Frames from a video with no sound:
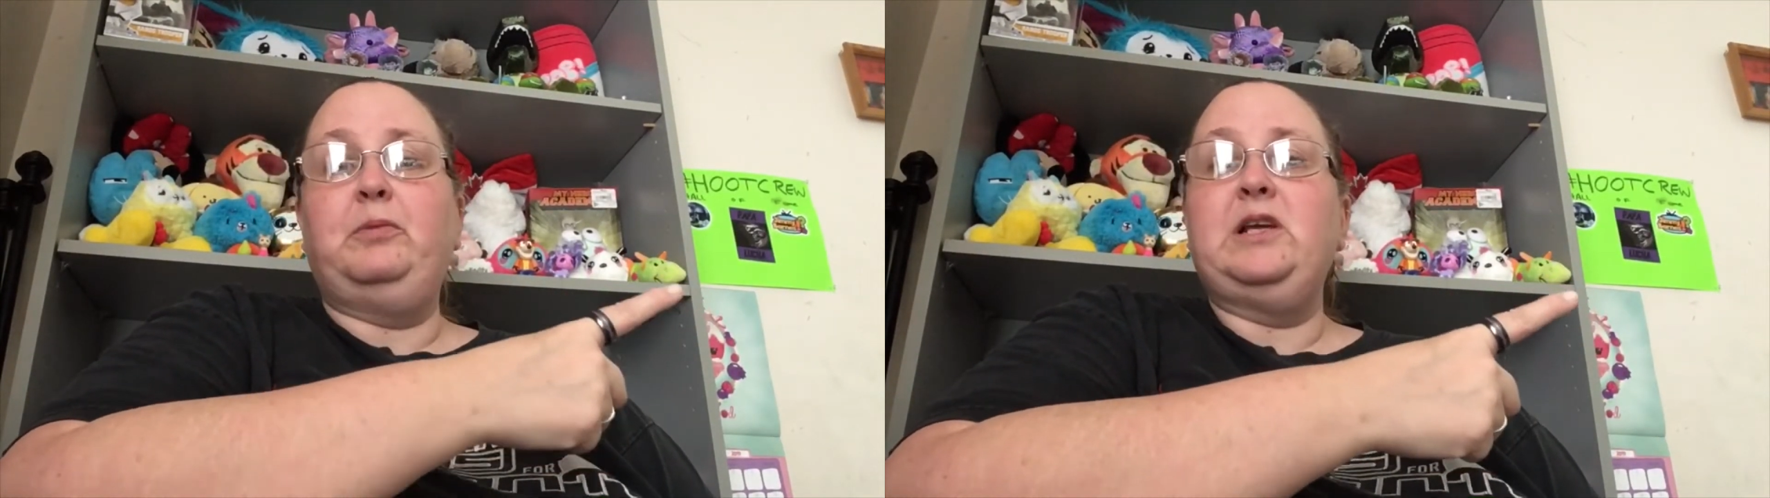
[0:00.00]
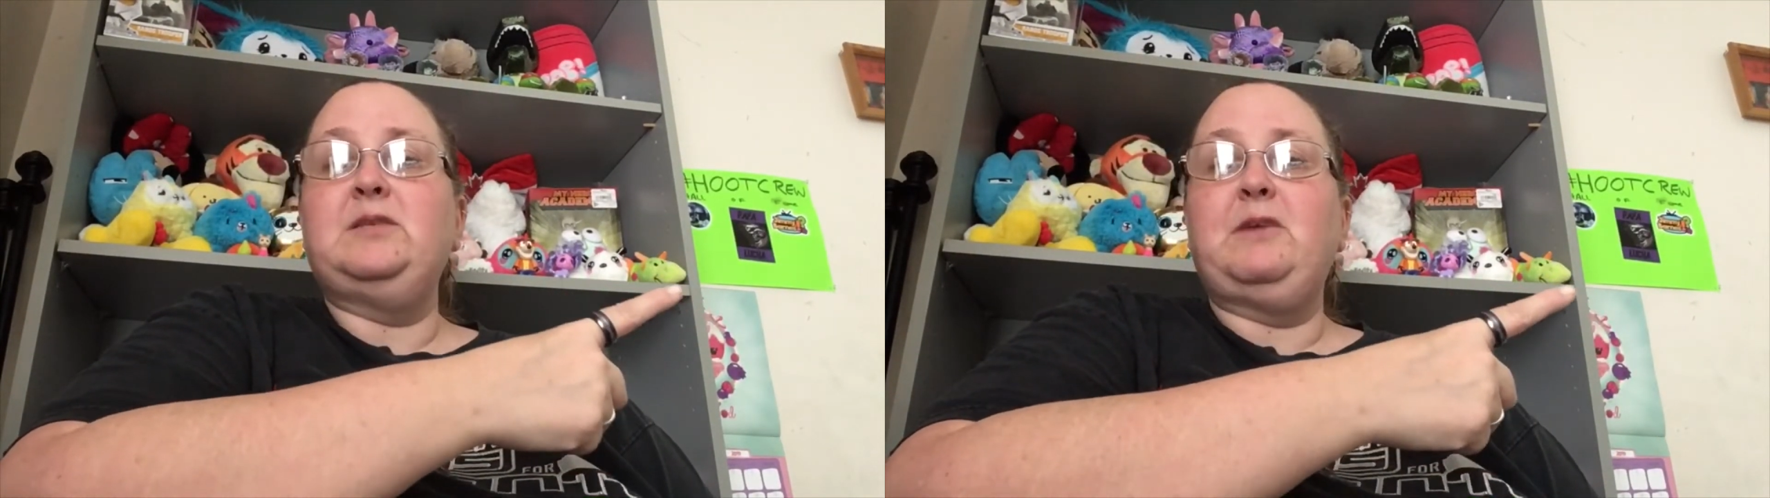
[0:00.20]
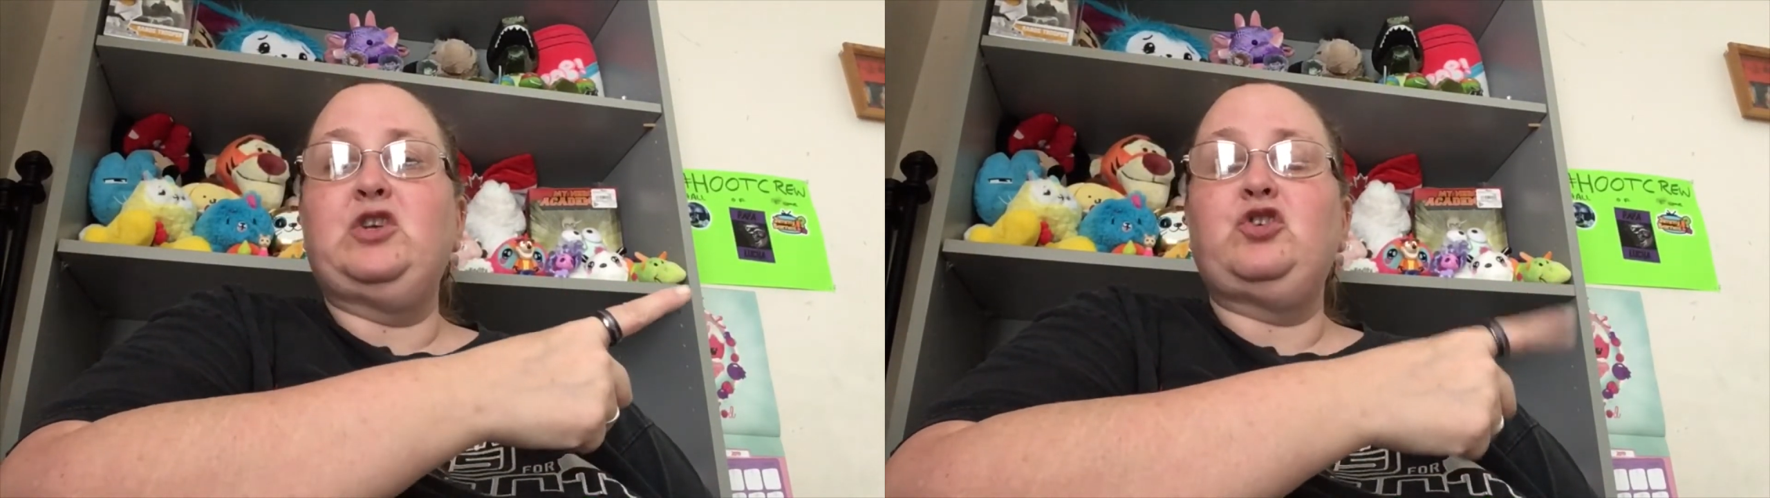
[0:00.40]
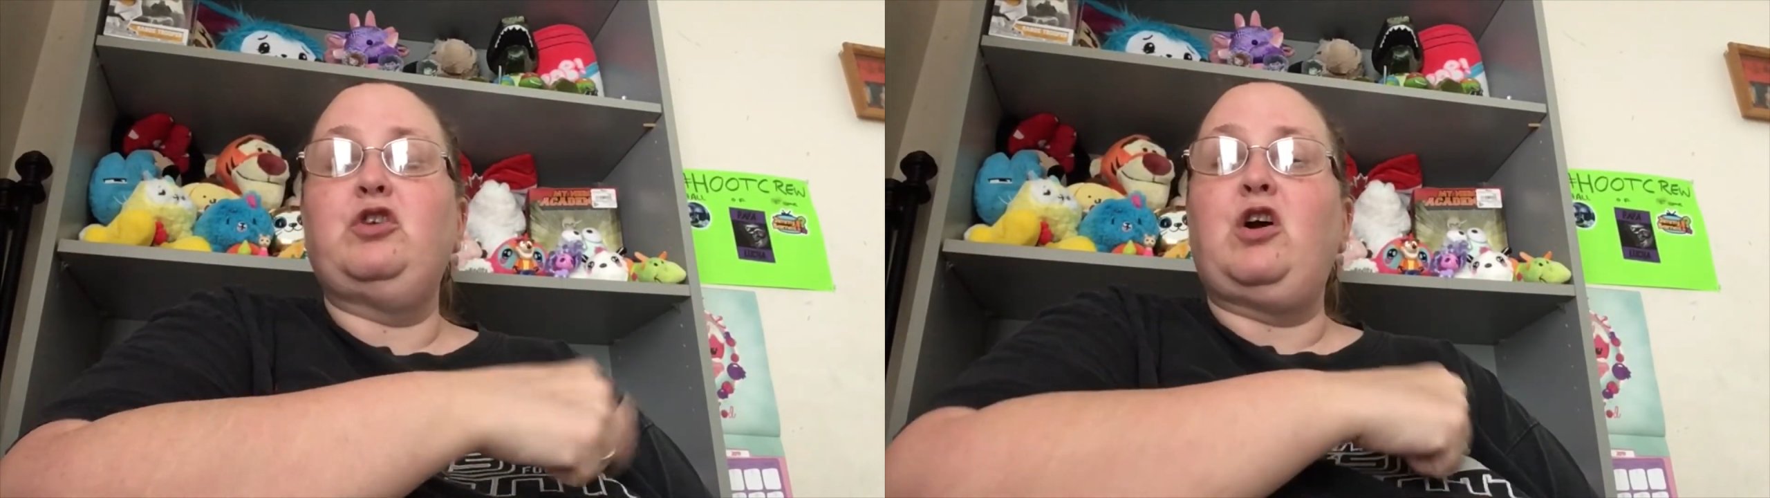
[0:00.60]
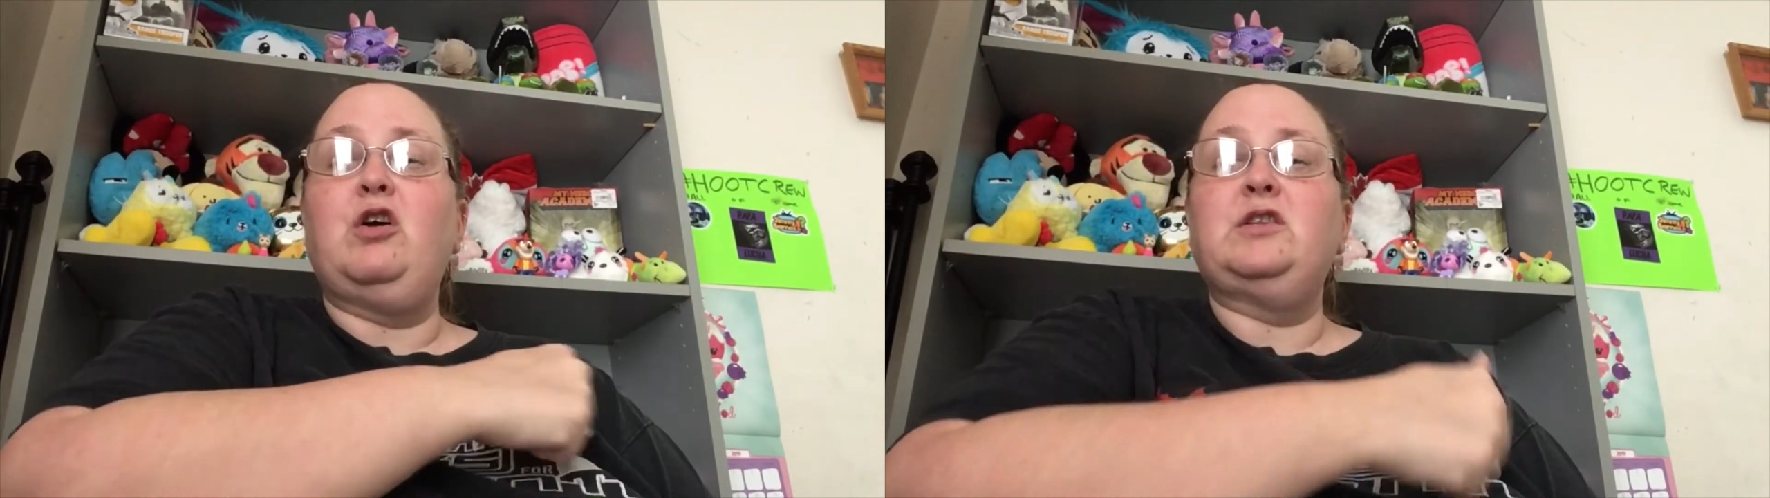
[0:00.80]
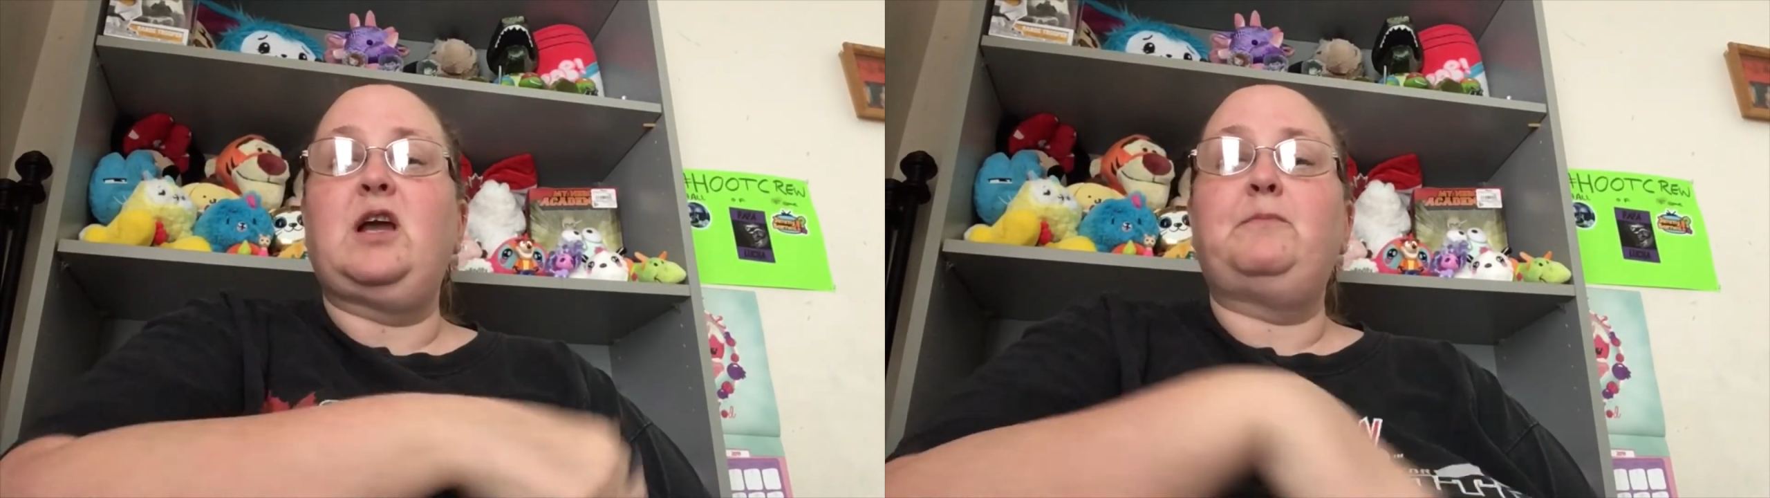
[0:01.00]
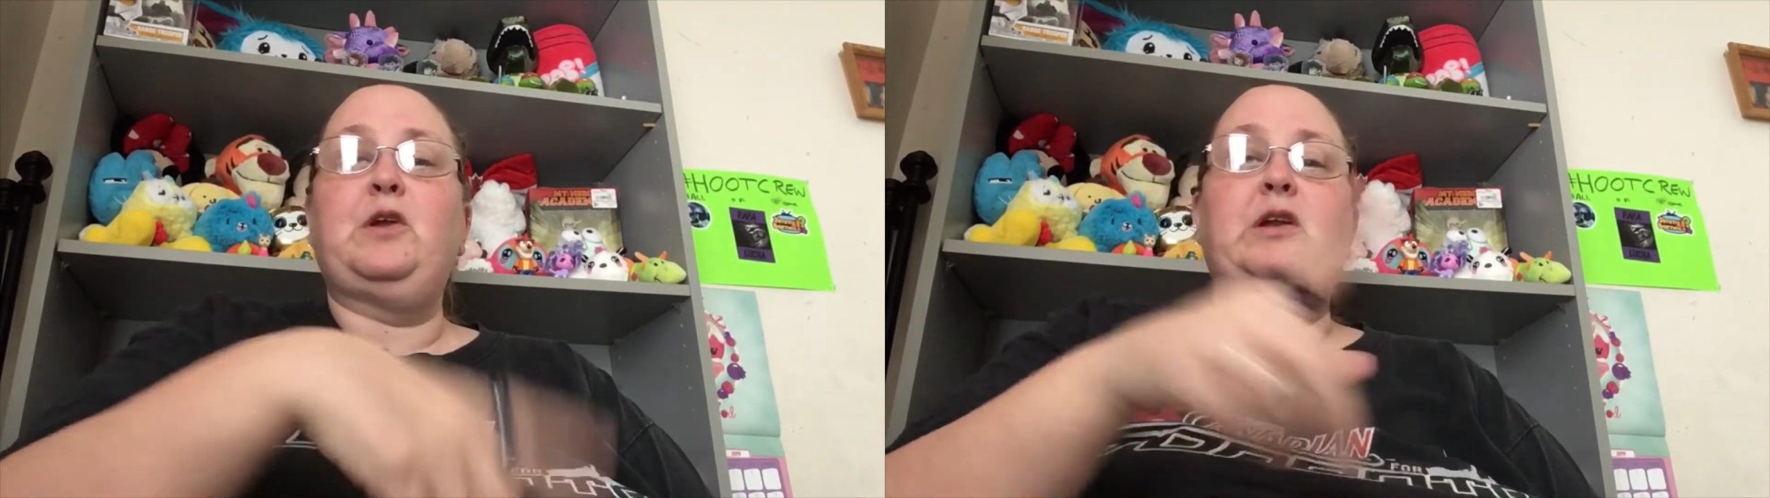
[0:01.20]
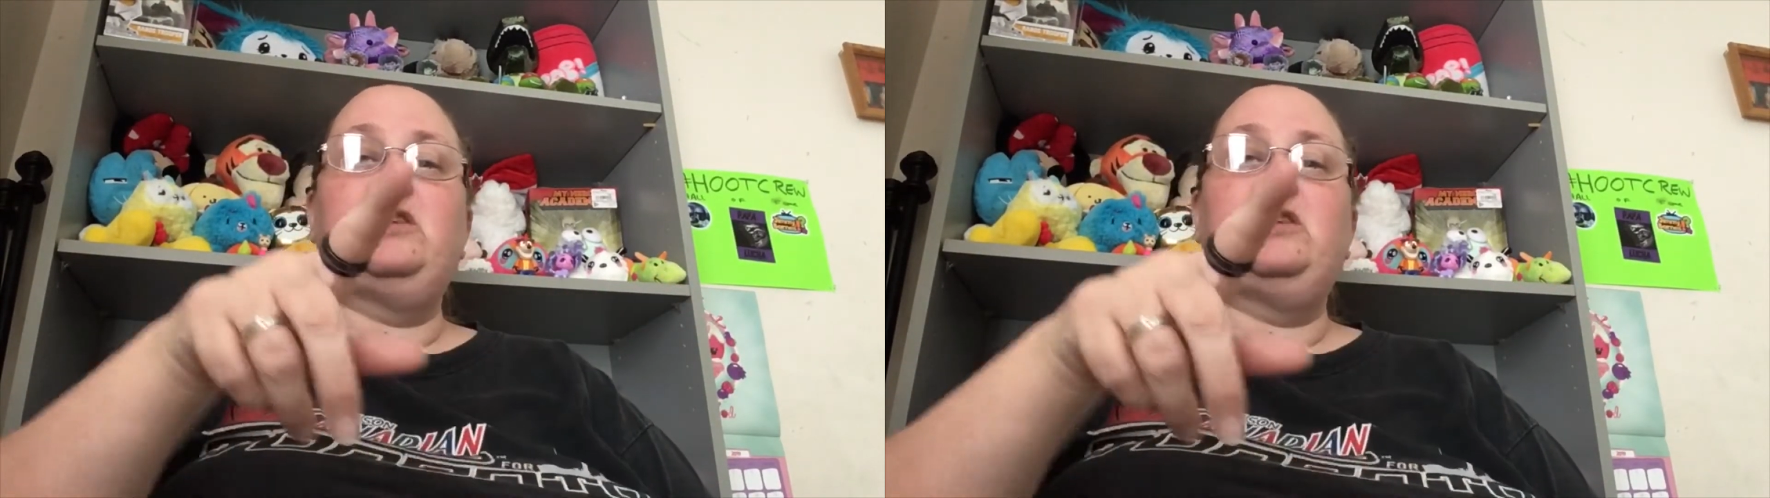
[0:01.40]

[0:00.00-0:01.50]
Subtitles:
please make sure to contact me on